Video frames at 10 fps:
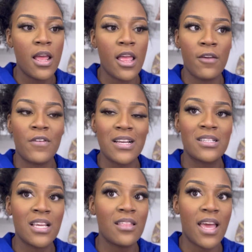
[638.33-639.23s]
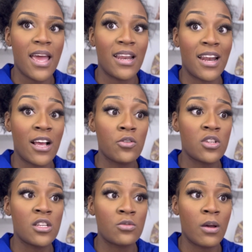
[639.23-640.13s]
If I see that and I go to
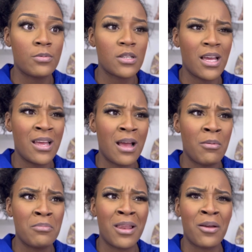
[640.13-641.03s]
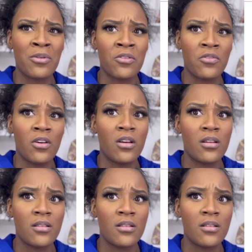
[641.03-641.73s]
this website, I'm gonna be like, what the fuck?